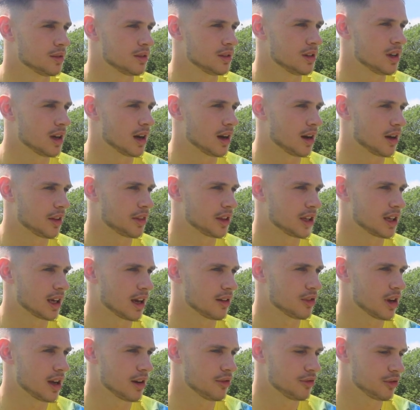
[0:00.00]
Yeah, I think
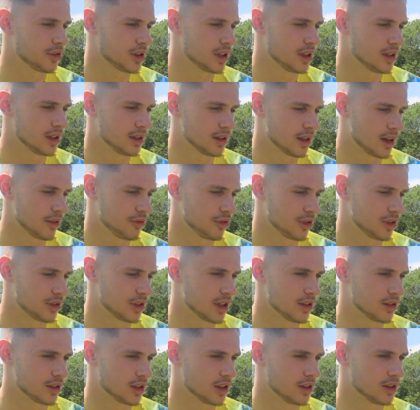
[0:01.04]
every
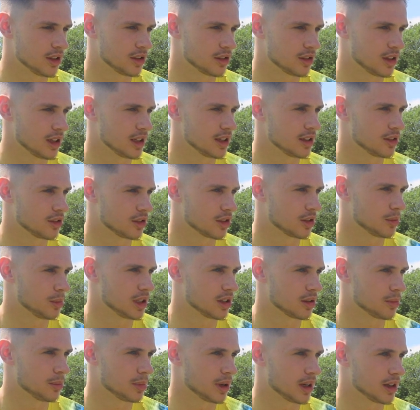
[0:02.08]
season in this league is going to be
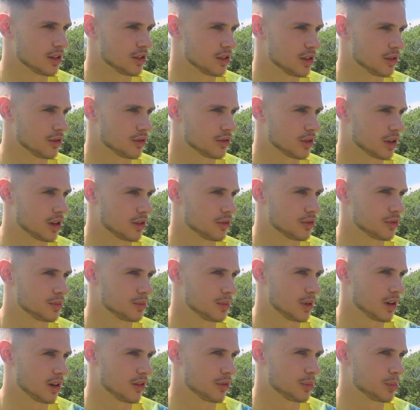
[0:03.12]
competitive.
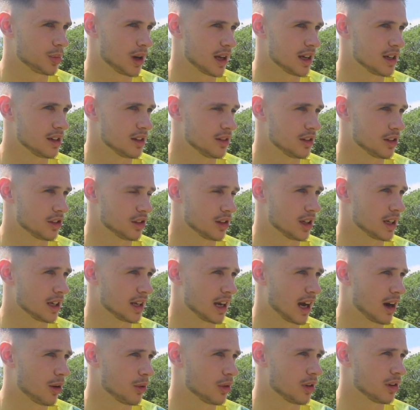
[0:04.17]
I've played in this league
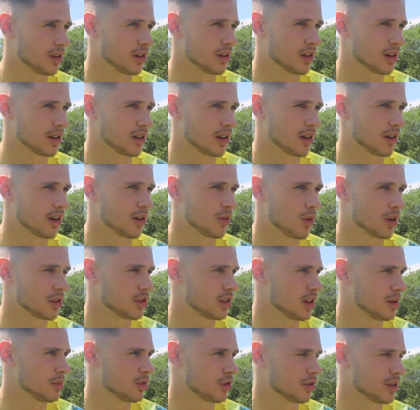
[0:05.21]
now, and I know what
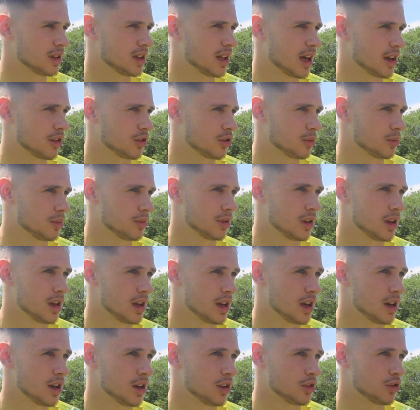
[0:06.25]
teams are in there. Some
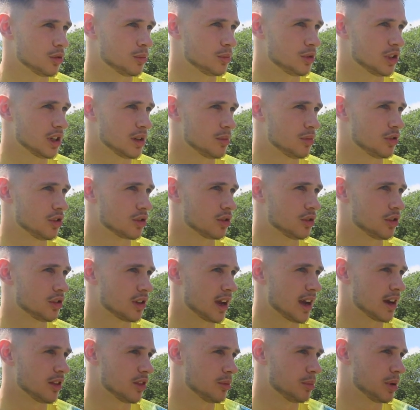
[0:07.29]
teams you could
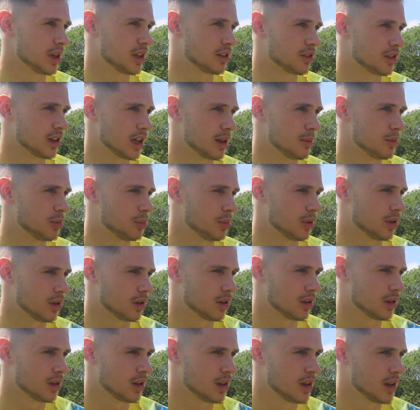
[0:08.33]
say are the big teams,
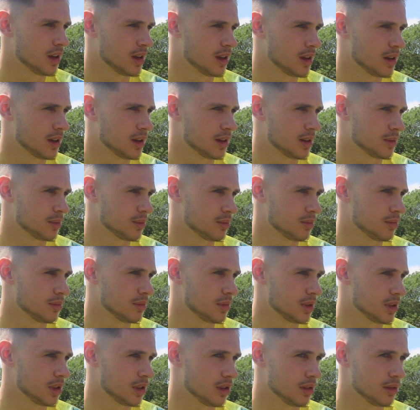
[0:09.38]
but
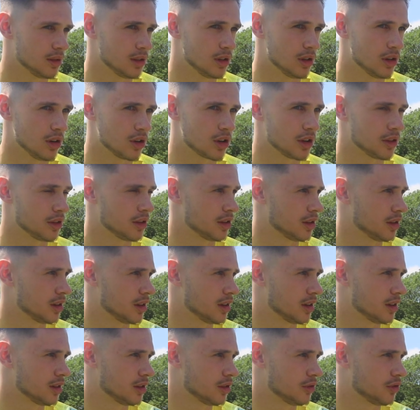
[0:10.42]
you look at
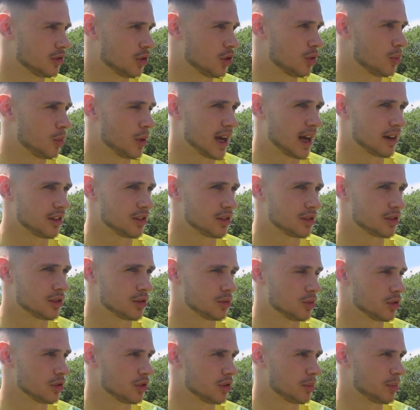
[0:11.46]
the form we had
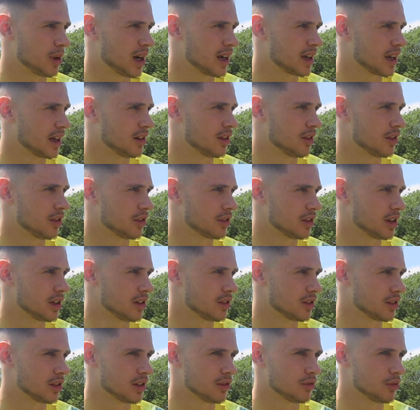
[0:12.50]
towards the back end of the
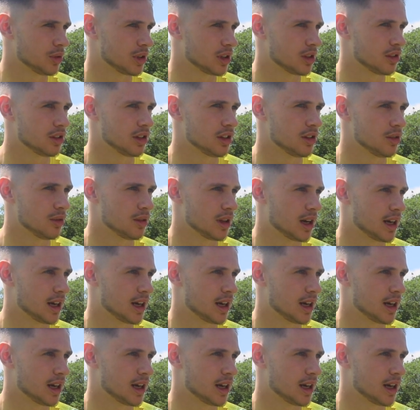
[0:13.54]
season. If we continue that